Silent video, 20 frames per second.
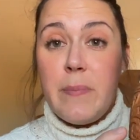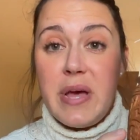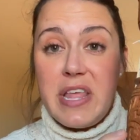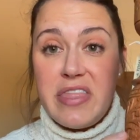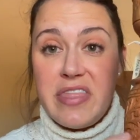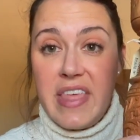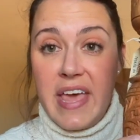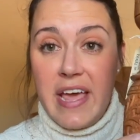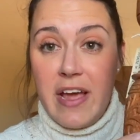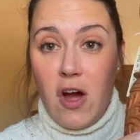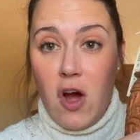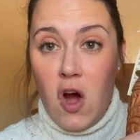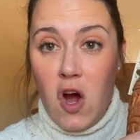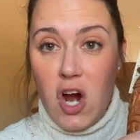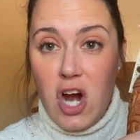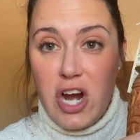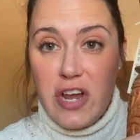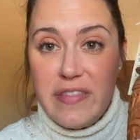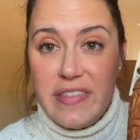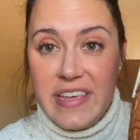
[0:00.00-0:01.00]
but they
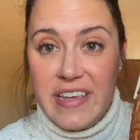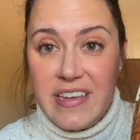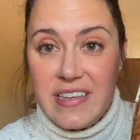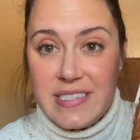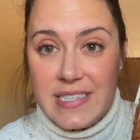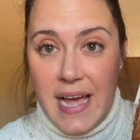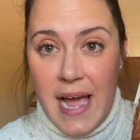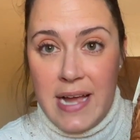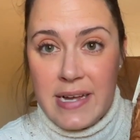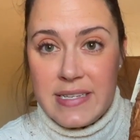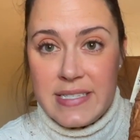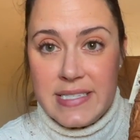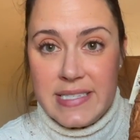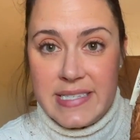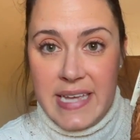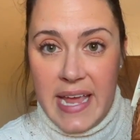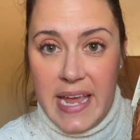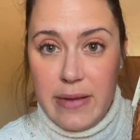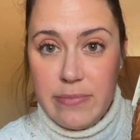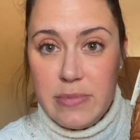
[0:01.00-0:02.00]
are the exact
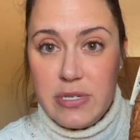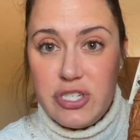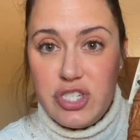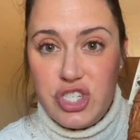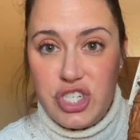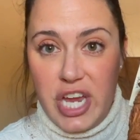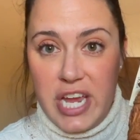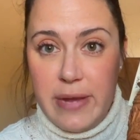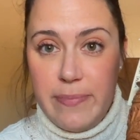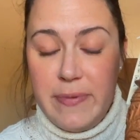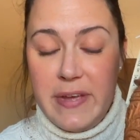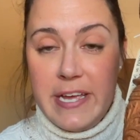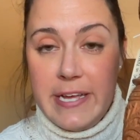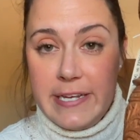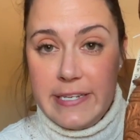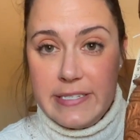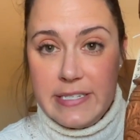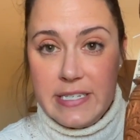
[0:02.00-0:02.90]
same shape and